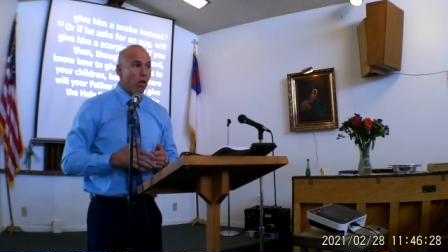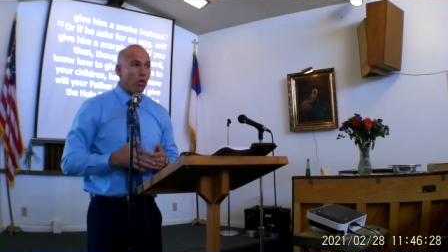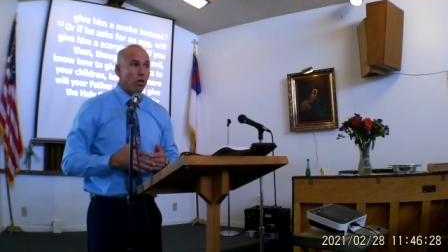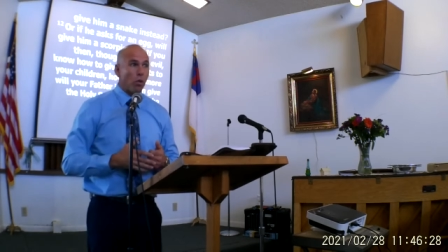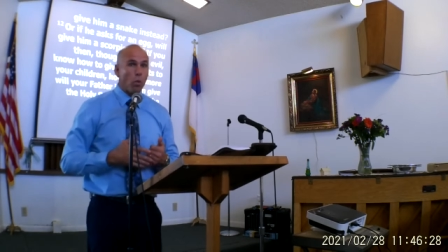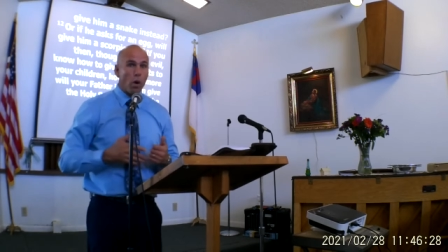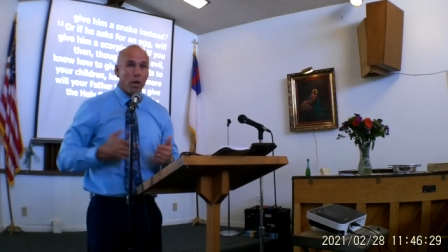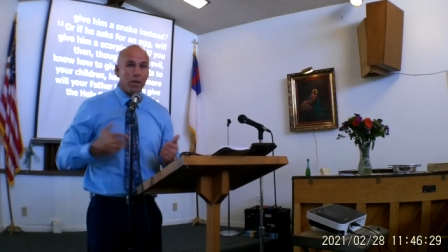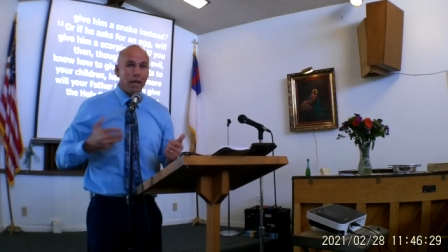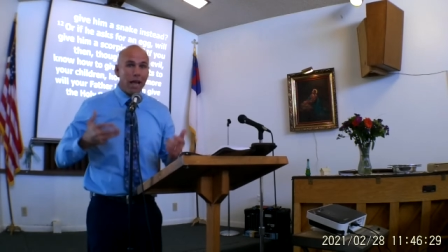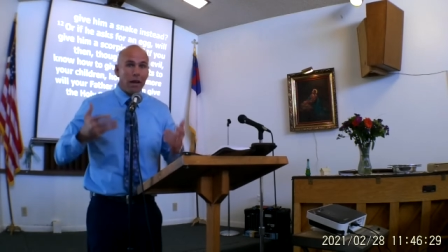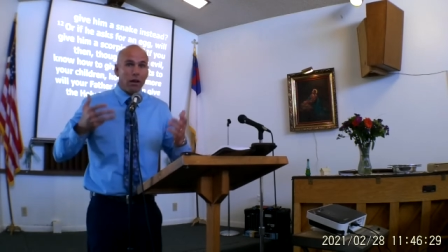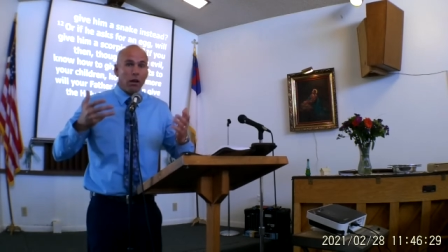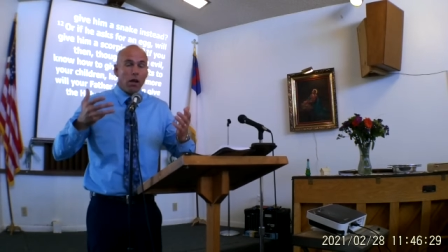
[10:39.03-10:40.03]
the one
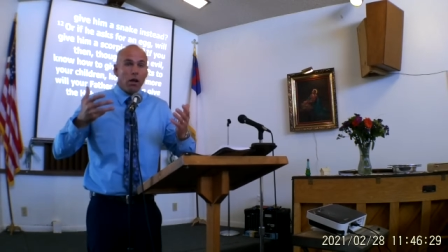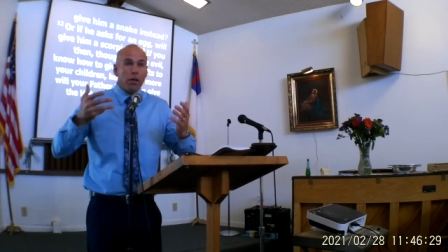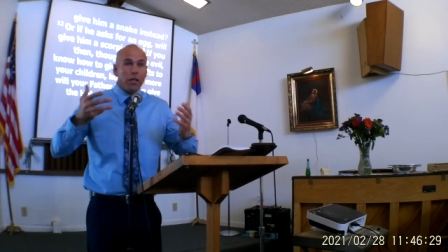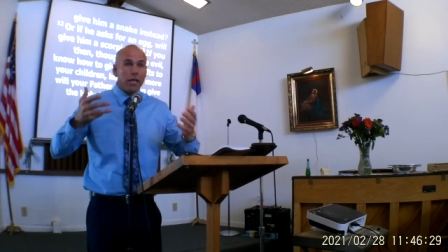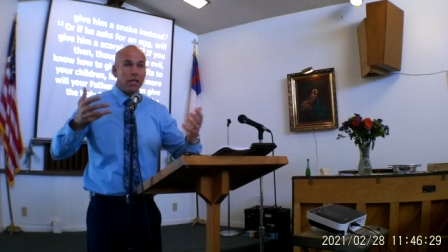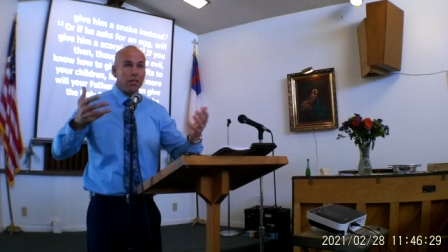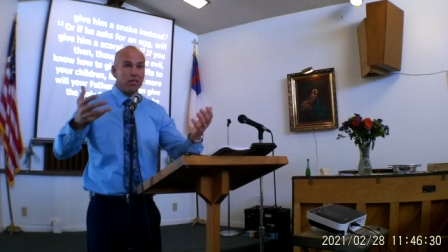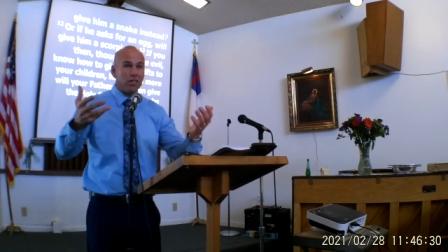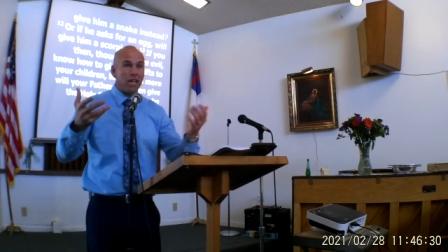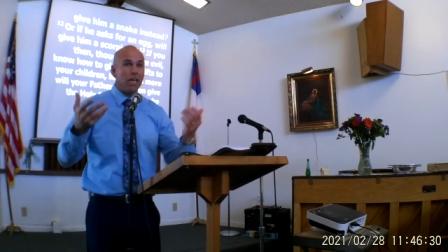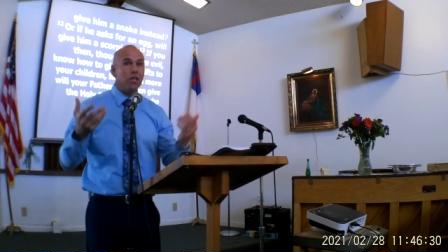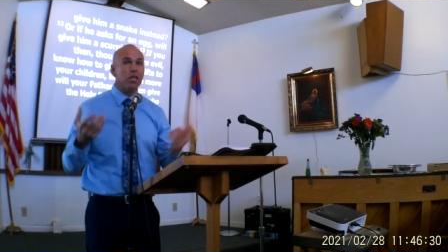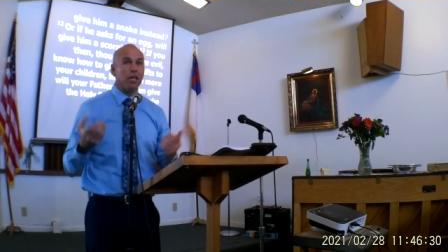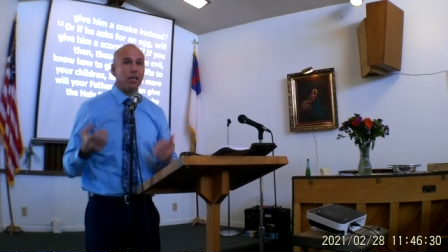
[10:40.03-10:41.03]
that he's
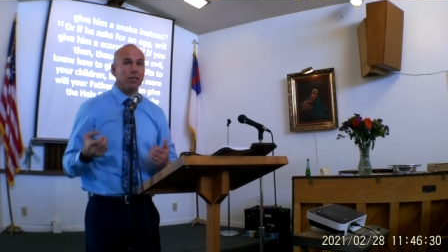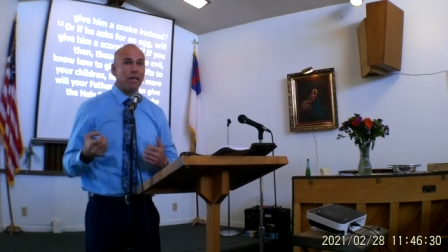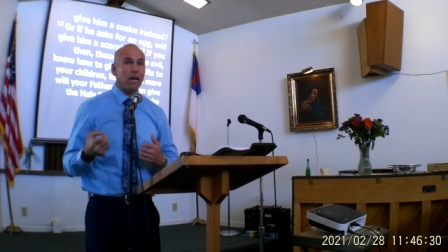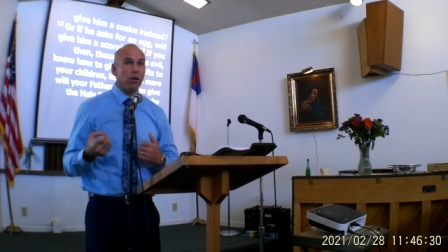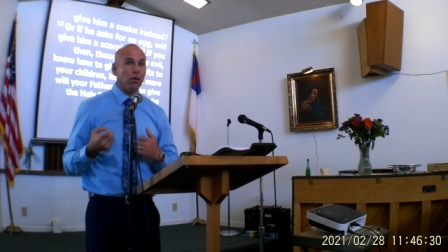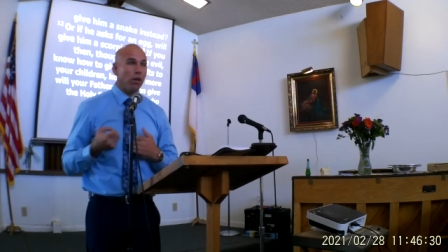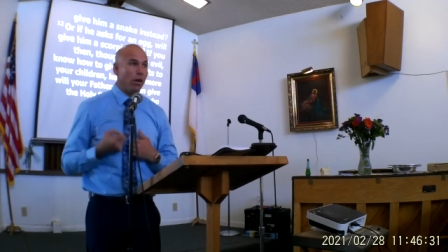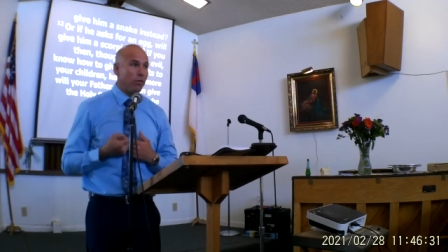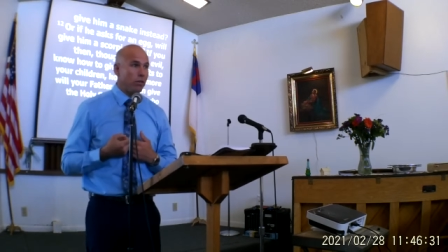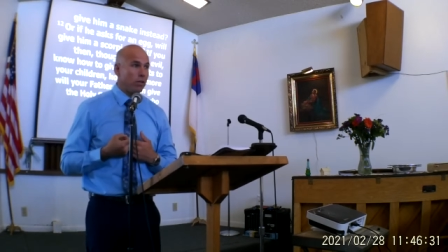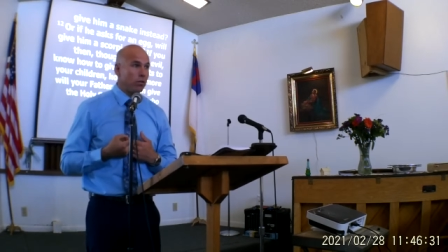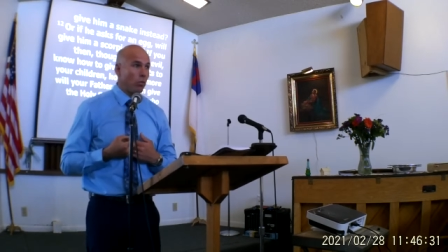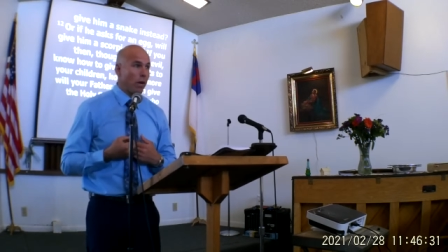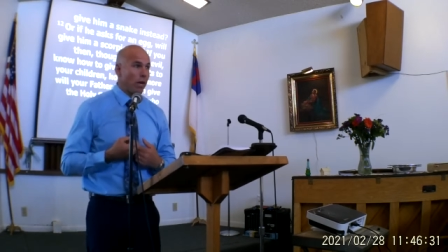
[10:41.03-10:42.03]
teaching us how to love
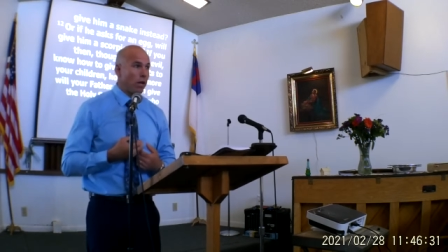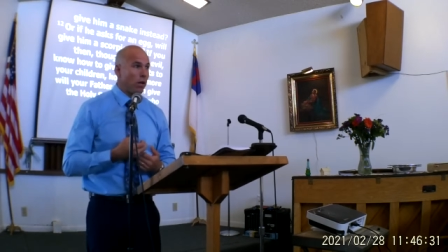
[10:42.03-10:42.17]
this way.